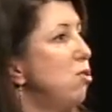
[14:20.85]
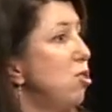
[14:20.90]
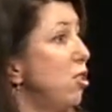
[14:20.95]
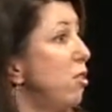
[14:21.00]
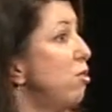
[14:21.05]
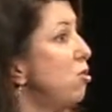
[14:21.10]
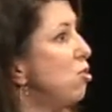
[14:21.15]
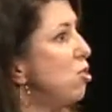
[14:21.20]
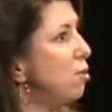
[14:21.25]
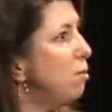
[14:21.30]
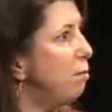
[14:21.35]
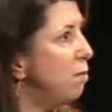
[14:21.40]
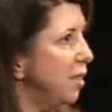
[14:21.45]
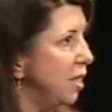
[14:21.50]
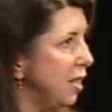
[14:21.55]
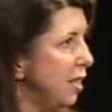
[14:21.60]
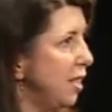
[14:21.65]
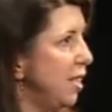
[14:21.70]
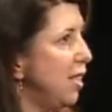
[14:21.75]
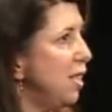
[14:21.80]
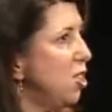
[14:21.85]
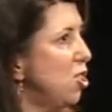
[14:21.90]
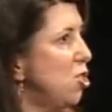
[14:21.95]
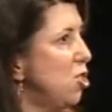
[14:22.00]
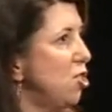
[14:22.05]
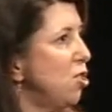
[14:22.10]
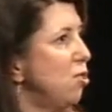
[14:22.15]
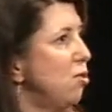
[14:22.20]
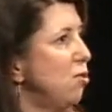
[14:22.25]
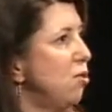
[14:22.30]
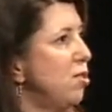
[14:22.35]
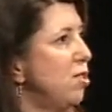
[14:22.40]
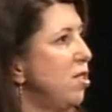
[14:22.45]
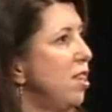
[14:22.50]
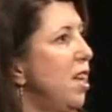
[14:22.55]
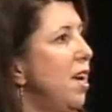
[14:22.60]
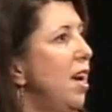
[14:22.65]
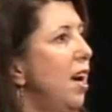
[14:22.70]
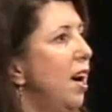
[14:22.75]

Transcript: are there stability issues,